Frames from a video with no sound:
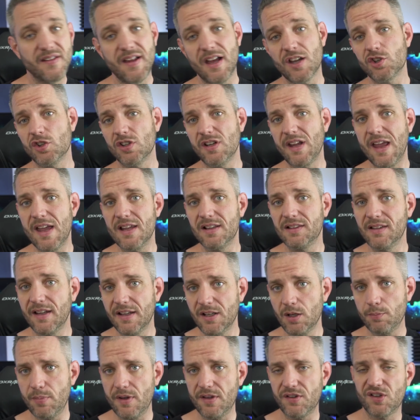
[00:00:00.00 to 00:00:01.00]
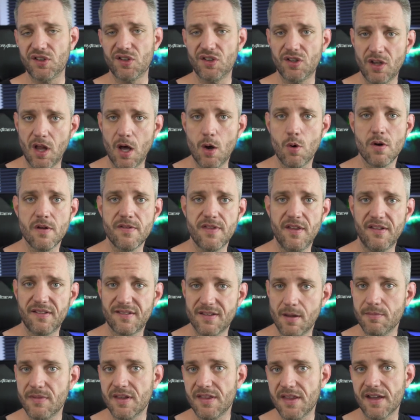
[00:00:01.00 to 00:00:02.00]
is actually a little bit slower than
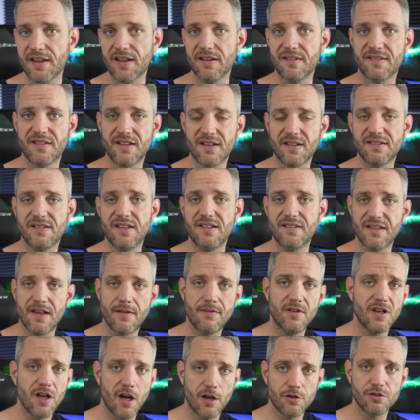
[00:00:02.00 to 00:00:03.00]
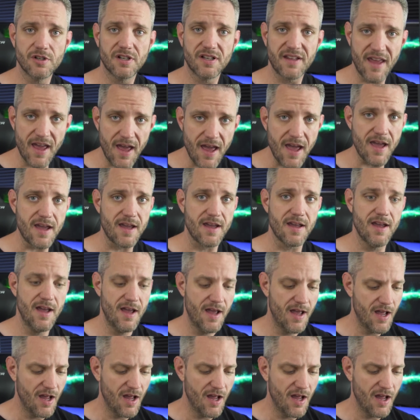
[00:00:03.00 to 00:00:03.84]
something like a 6700K.